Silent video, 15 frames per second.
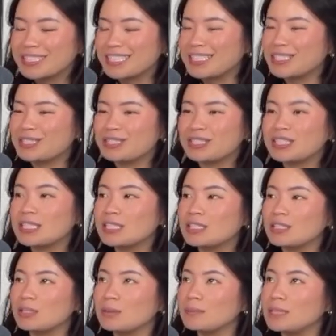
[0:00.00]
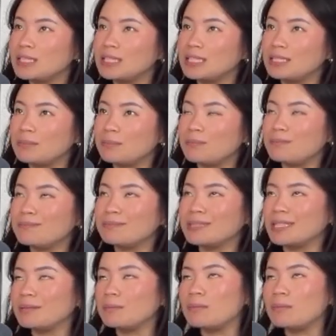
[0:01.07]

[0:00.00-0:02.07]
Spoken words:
Like there's just like so many like